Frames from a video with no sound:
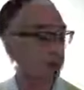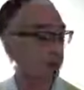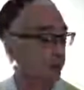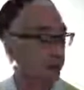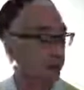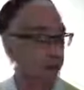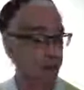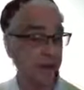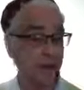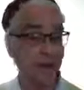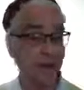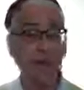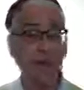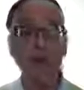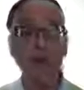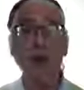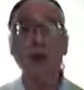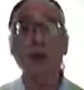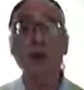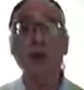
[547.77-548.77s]
tips
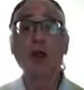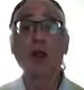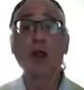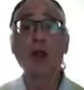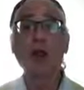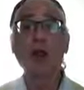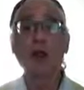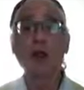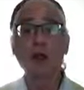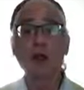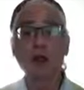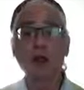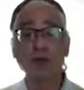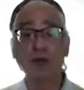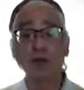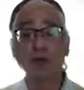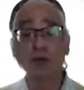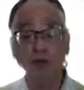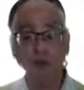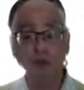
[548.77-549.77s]
to take
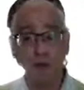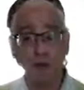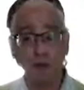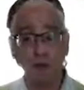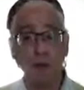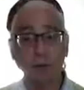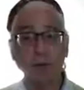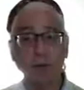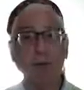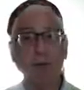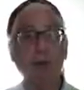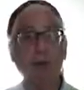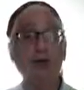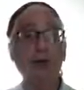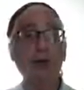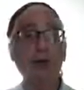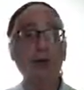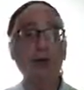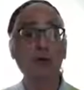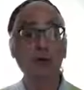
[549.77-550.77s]
the
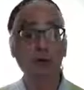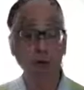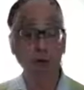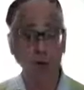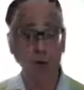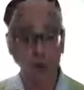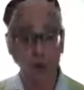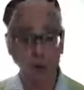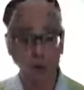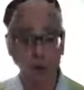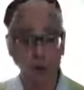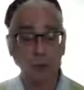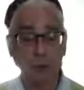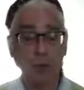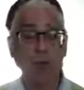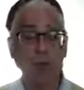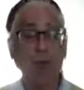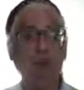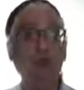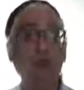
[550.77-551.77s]
information, the
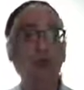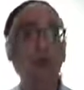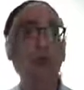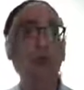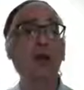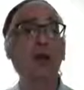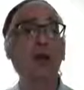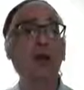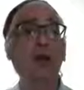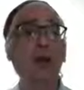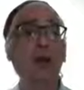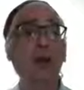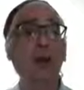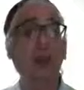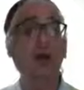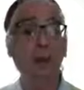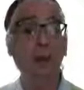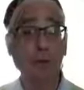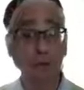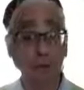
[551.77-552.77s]
interpretation, off
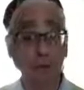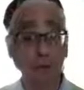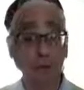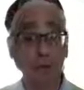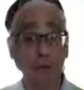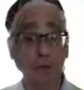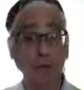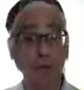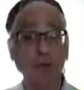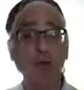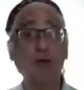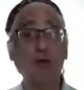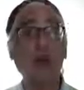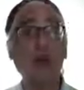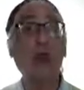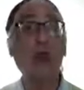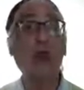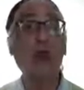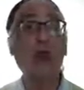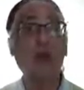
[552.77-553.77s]
the page
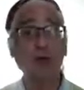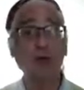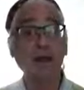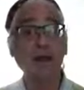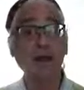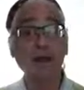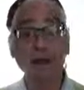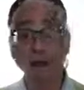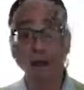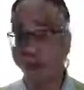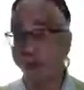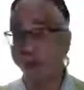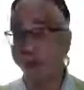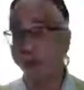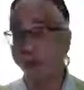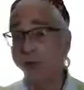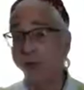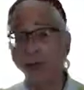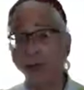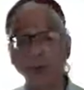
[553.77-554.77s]
and into the
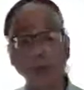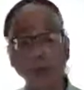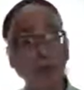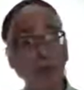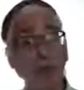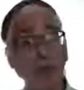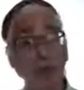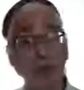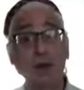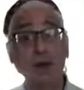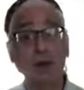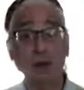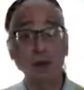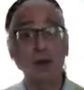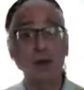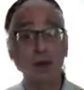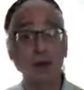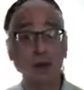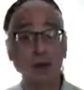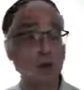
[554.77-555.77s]
kitchen and into
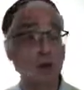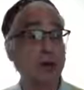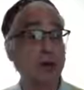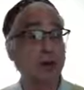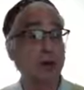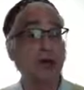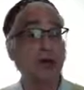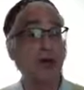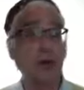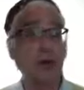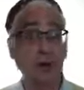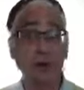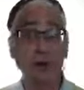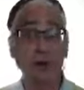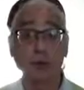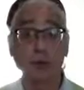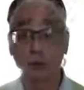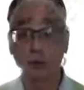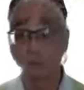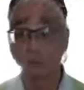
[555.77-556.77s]
the life of the person.